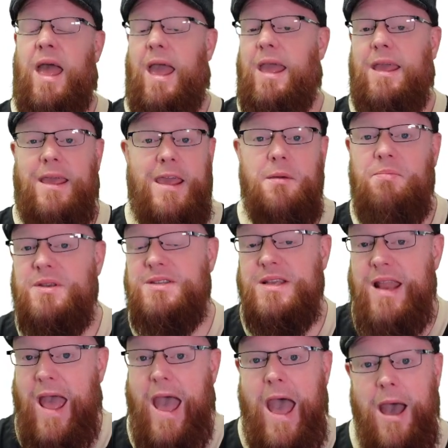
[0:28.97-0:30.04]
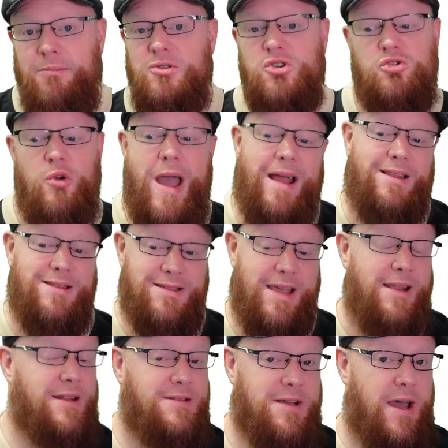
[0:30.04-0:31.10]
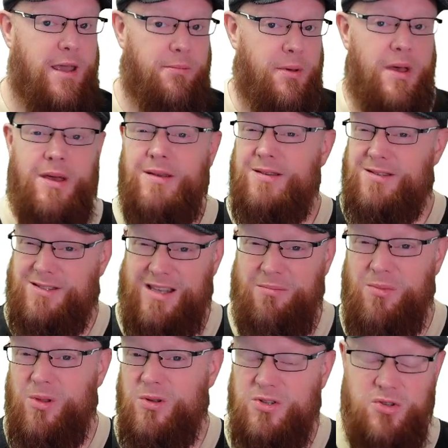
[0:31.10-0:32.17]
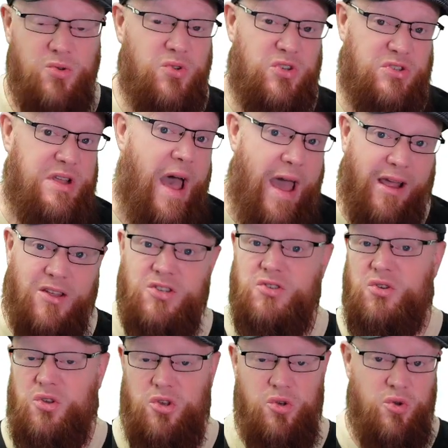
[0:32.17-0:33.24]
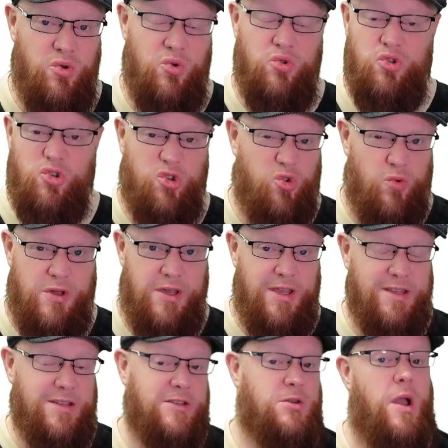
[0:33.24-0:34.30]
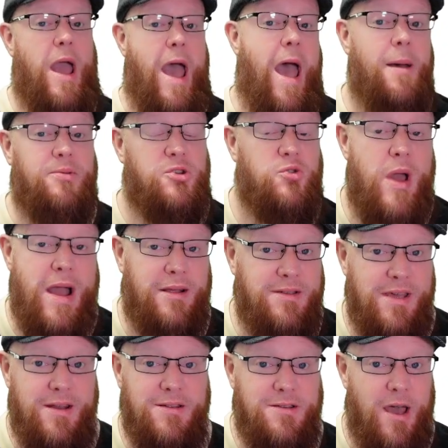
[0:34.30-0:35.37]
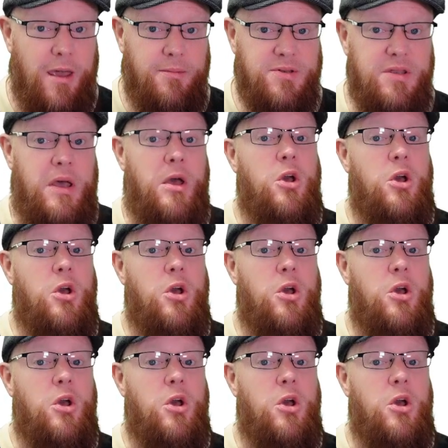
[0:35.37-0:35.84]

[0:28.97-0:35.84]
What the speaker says: A heap is an abstract data type, similar to stacks, queues, trees. These are abstract data types.